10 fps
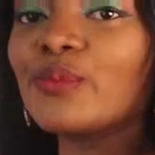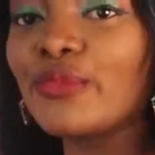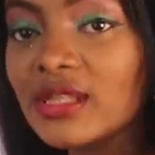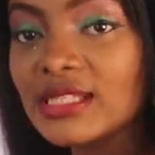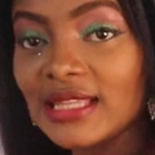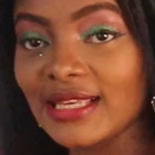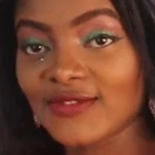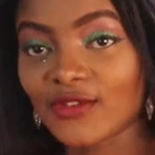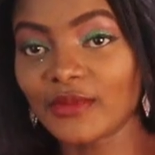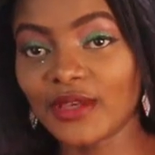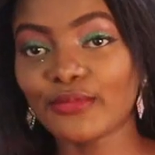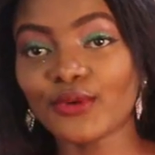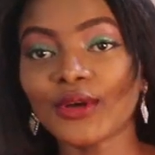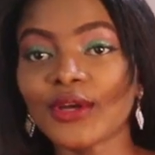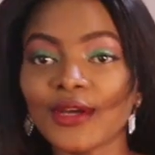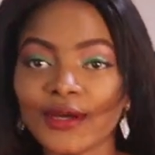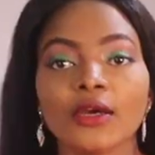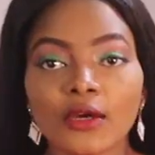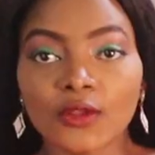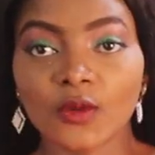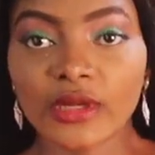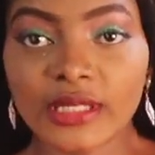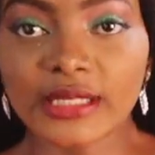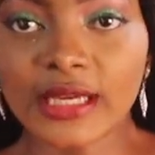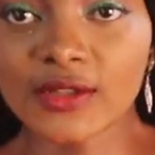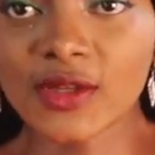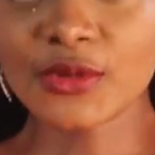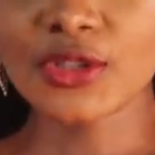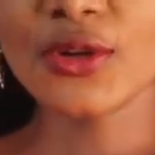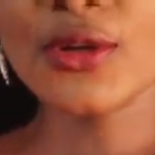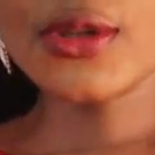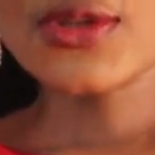button it for me, but no one is here, so I'm just going